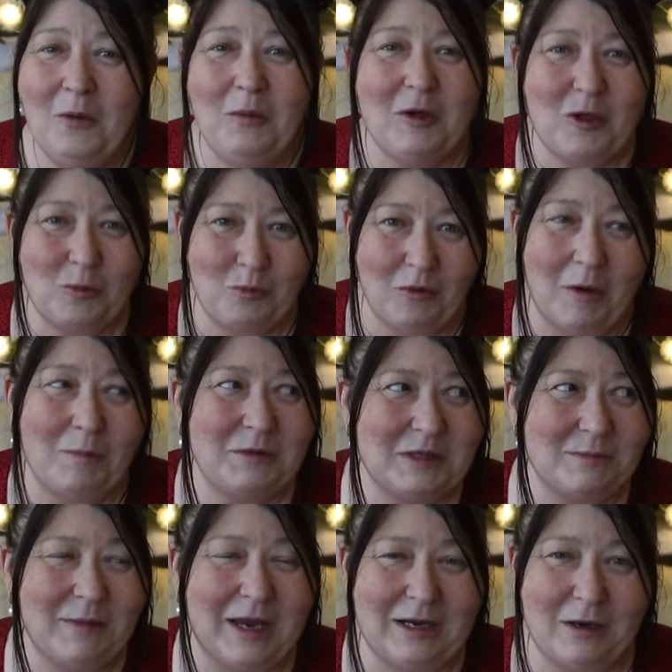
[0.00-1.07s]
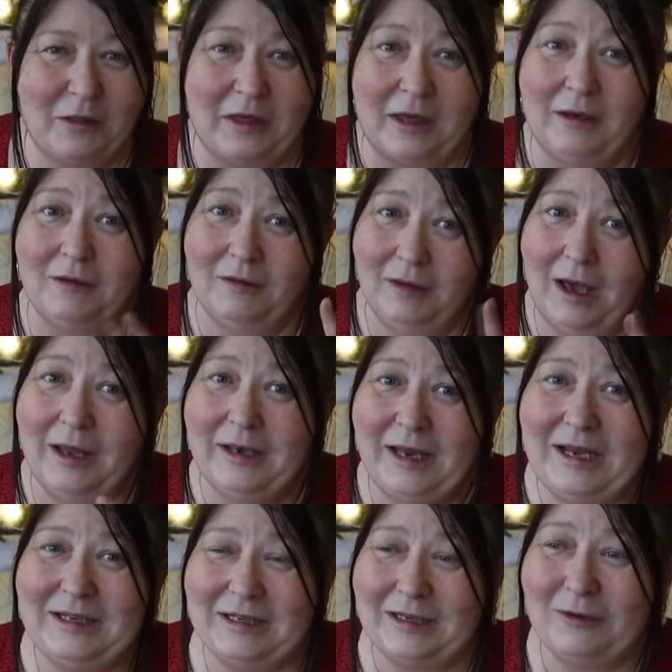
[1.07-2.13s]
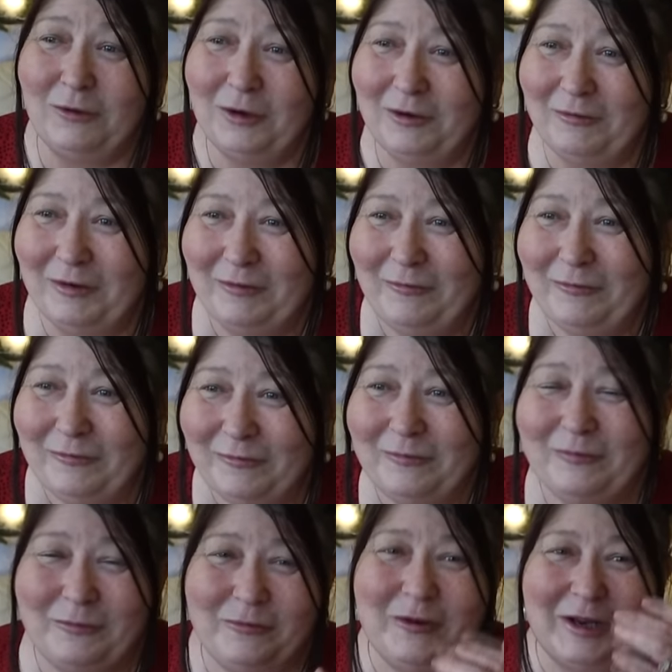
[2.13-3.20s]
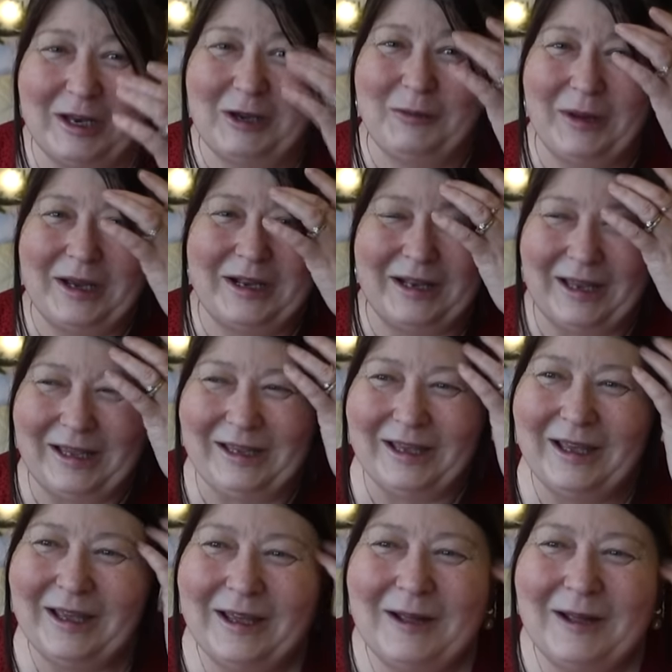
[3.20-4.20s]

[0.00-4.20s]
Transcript: which prompted me to think, I need to colour it pretty quickly.